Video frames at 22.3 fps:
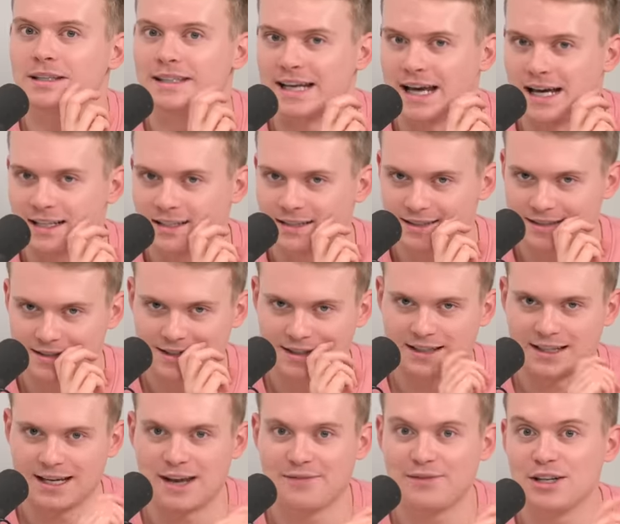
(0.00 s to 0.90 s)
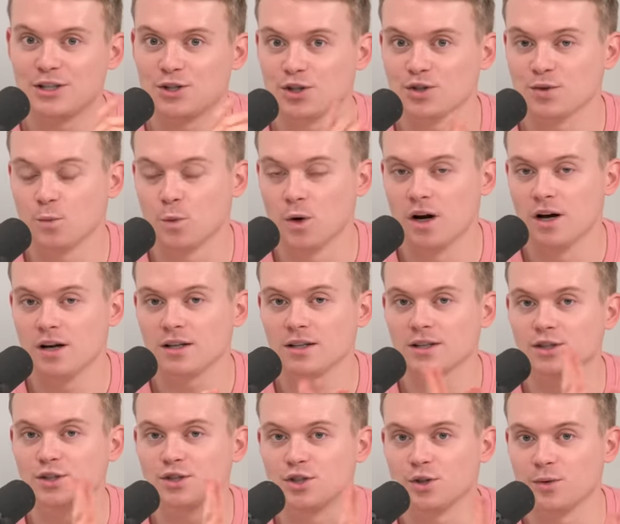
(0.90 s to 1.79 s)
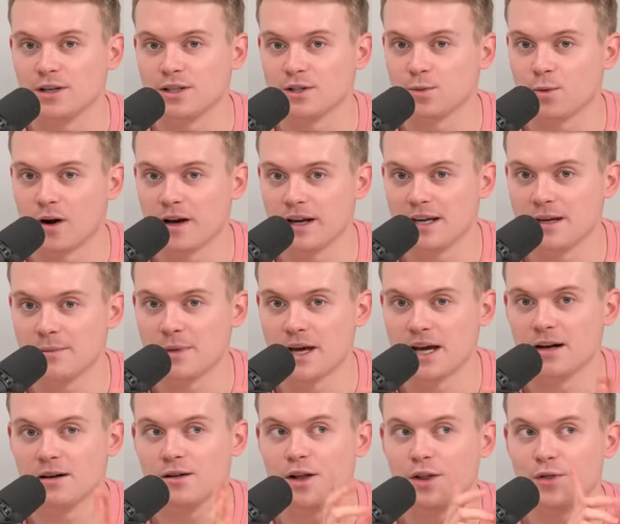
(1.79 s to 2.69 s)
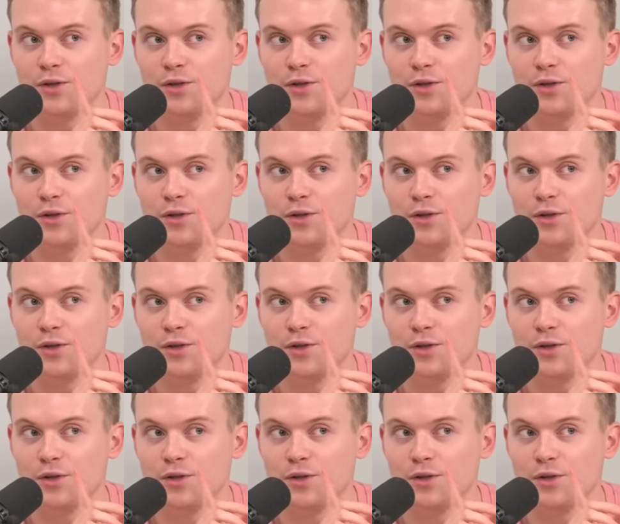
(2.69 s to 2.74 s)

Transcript: Yes. If it doesn't work, do it to our email,